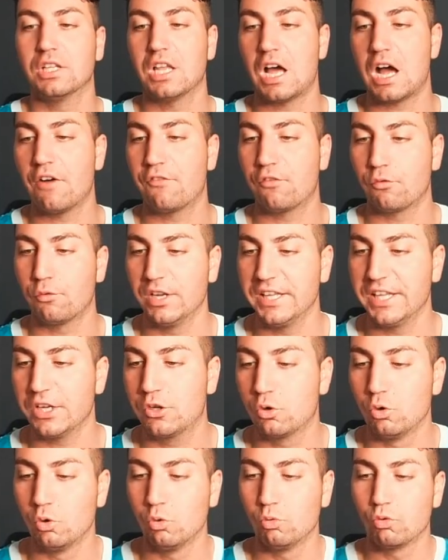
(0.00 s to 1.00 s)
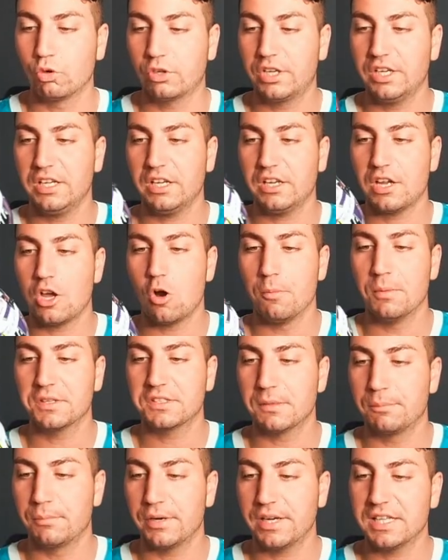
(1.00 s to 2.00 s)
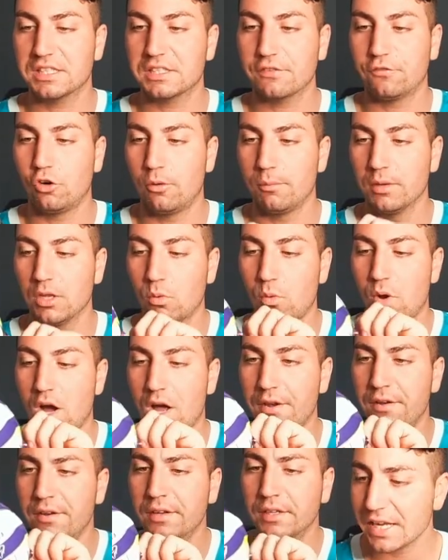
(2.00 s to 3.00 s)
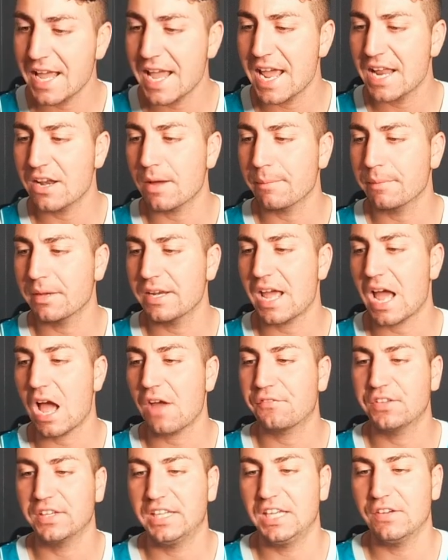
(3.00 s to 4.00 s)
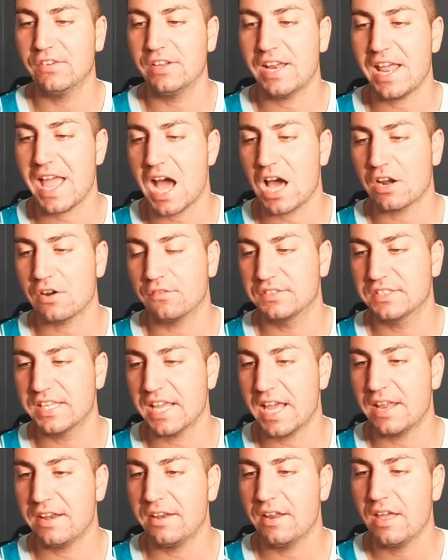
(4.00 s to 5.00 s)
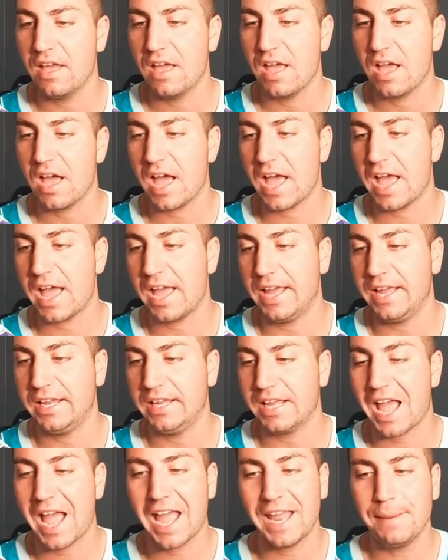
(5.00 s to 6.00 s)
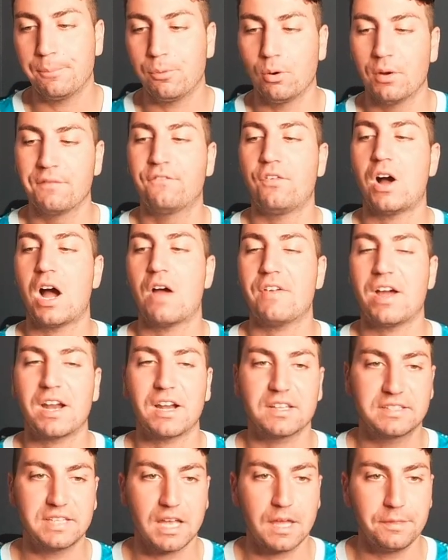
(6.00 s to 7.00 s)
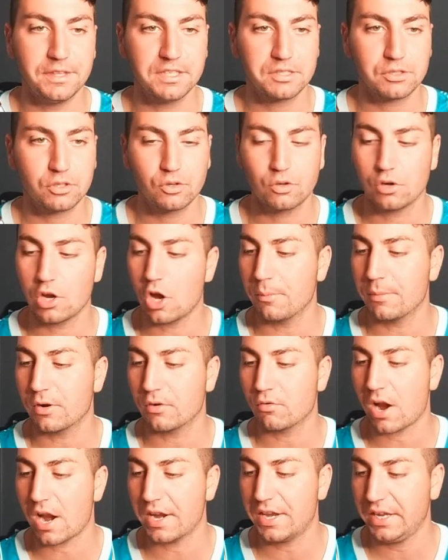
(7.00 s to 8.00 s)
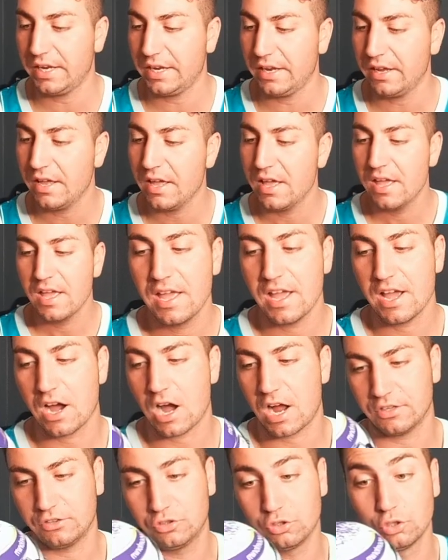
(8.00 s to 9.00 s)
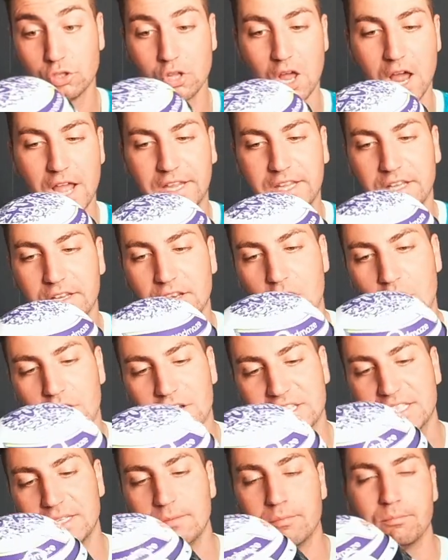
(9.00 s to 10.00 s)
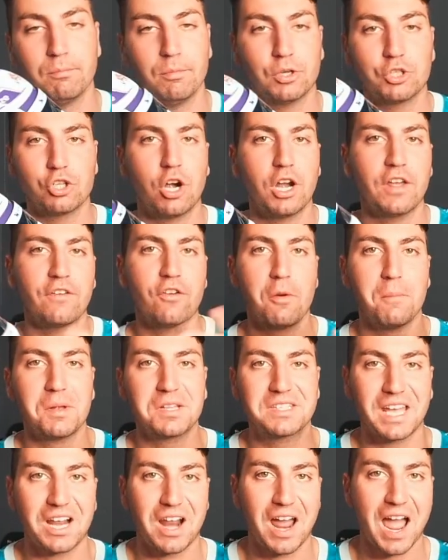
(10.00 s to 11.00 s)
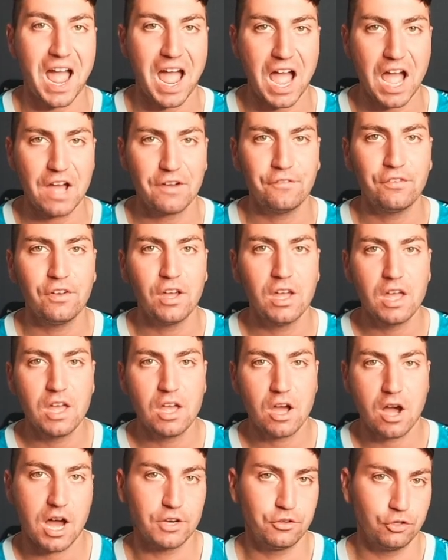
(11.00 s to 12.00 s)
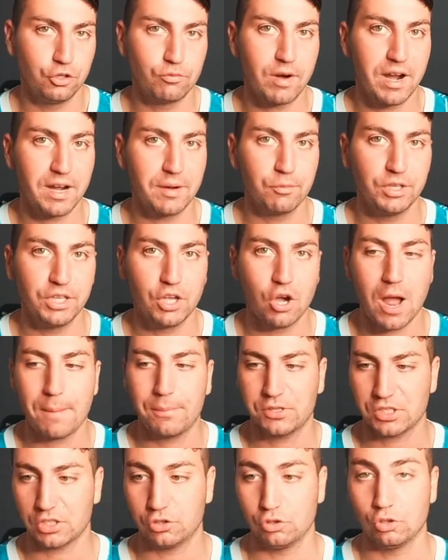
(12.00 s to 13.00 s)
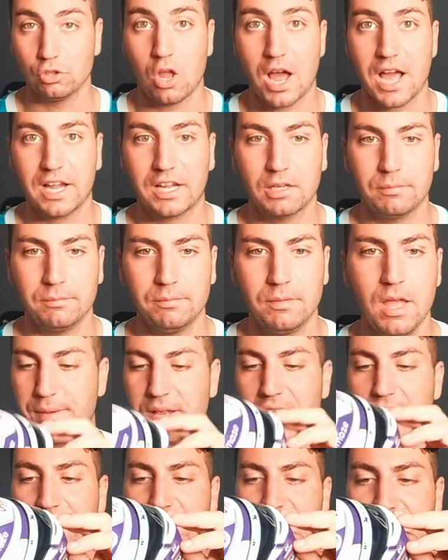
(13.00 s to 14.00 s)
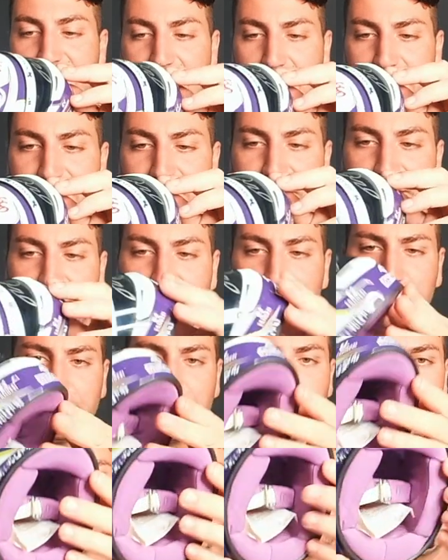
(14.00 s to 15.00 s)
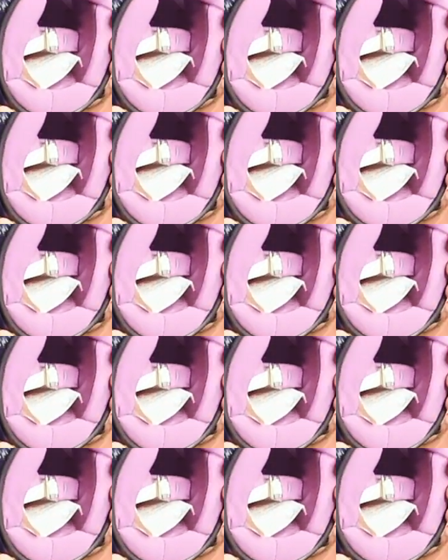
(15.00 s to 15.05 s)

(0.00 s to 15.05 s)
love. Really cool rookie helmet to bring into Formula One. And I'm going to have to give it out of 10, a 8.5 out of 10, this helmet right here. I do like it. Honestly, majority of helmets that I have I do rate him really high because I do like him. But under under here, as you